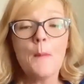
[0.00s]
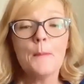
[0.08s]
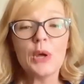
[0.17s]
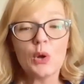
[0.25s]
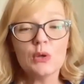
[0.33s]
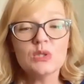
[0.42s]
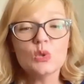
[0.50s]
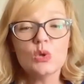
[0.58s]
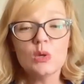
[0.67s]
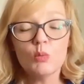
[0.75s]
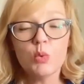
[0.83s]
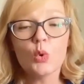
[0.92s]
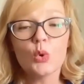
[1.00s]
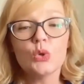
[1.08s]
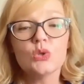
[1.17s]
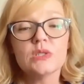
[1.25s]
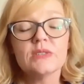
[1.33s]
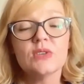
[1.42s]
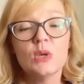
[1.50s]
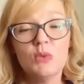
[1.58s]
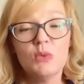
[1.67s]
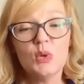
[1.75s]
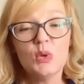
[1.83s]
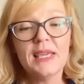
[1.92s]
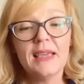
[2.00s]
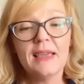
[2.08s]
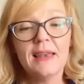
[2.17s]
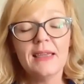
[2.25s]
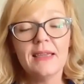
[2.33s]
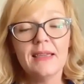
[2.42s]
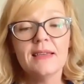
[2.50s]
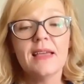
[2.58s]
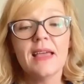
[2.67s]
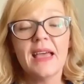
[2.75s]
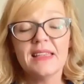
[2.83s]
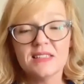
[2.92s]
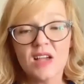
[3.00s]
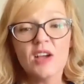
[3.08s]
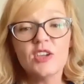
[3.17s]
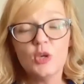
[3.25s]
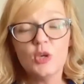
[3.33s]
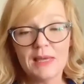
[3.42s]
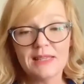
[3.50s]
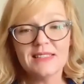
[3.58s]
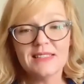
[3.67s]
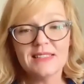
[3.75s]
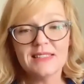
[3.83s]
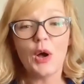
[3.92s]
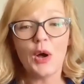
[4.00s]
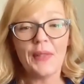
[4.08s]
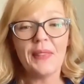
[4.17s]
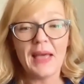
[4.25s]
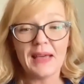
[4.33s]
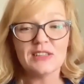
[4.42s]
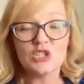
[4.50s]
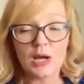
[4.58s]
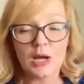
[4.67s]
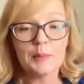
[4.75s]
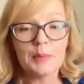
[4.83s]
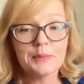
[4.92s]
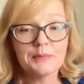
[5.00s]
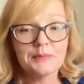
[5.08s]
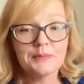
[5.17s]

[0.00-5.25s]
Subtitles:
but also the importance of communicating and documenting on that job.